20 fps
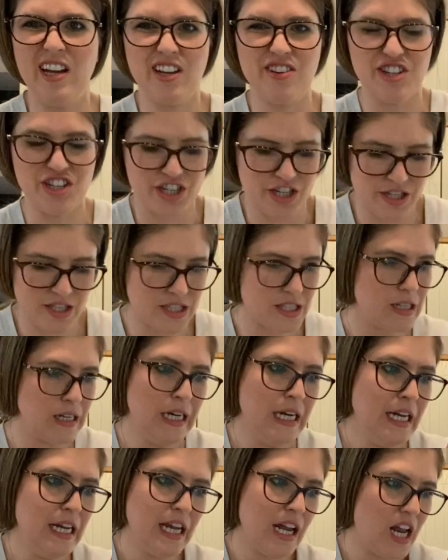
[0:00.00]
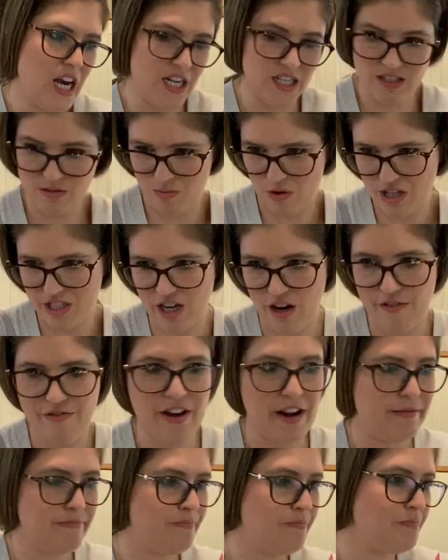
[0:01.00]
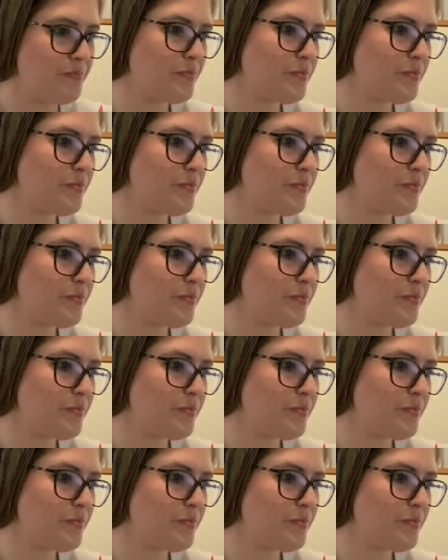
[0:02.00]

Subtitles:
ingredients and it's worked out fine.